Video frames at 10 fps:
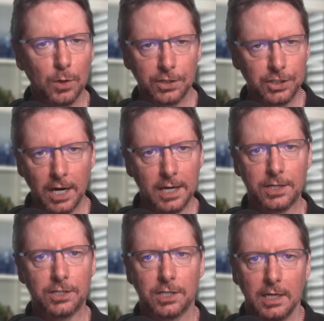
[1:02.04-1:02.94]
to
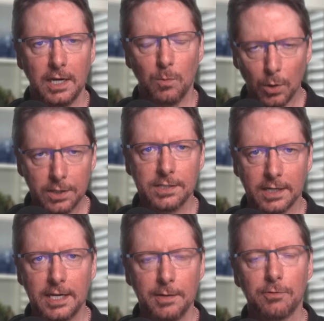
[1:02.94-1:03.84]
change. It wanted to
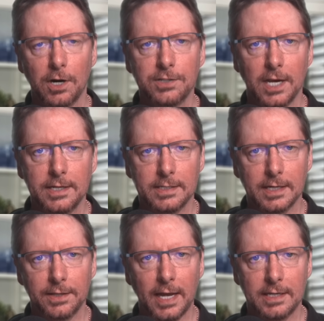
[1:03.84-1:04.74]
keep rotating
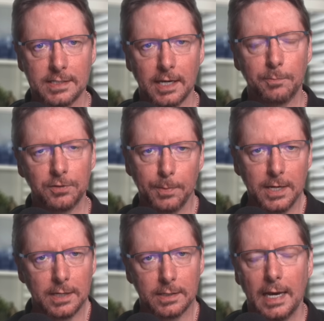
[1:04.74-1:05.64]
at that same
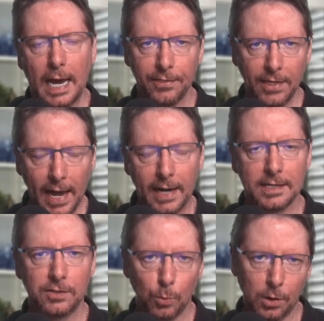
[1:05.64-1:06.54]
speed. And that
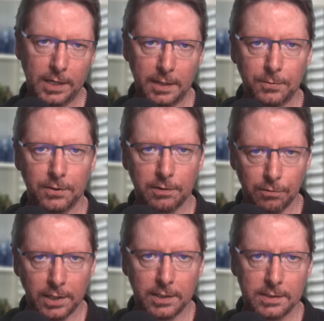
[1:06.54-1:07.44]
is what keeps the
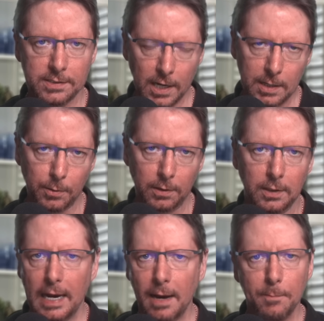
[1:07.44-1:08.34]
grid stable.
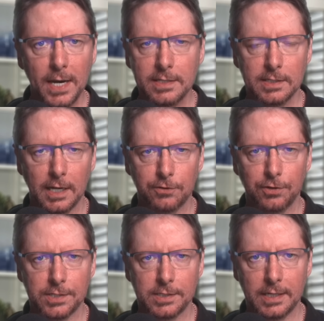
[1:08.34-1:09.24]
Our mains
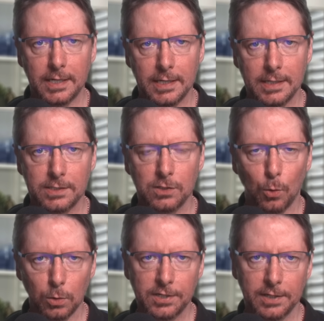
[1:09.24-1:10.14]
electricity is
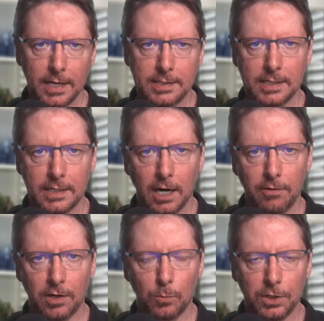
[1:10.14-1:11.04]
alternating
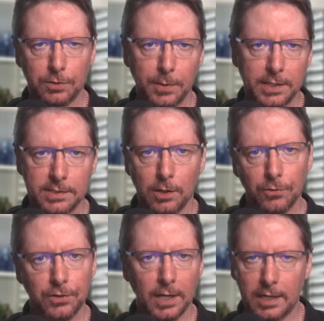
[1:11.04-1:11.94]
current, which means it
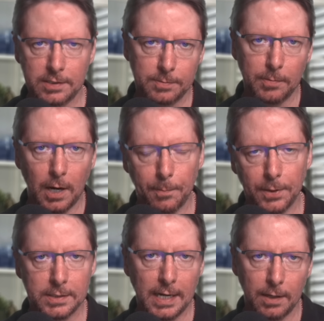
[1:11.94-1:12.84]
oscillates up
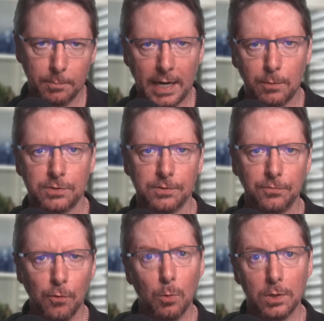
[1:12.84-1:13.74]
and down, backwards and
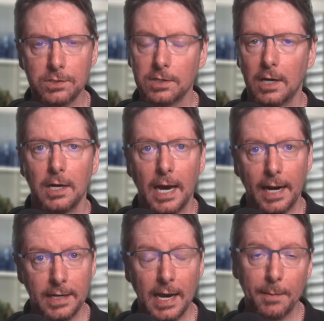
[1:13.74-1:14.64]
forwards,
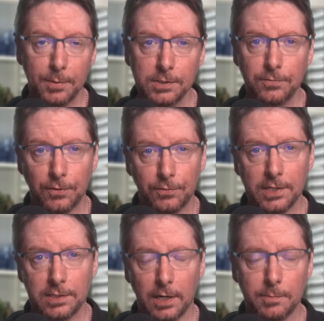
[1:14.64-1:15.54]
and it happens 50
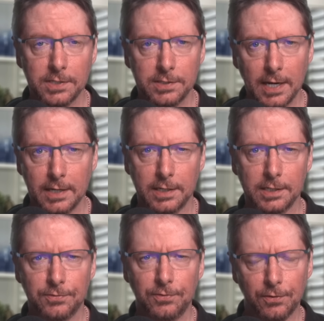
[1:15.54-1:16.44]
times a second.
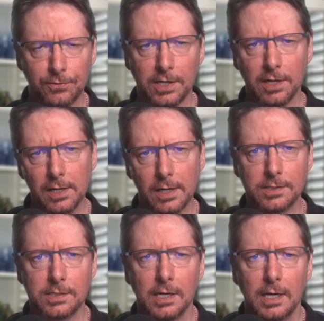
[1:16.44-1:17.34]
It's 50
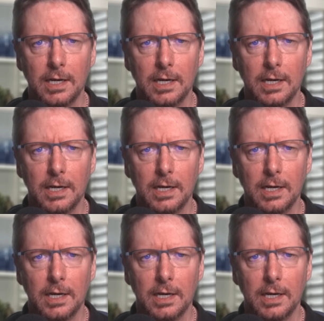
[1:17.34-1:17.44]
hertz.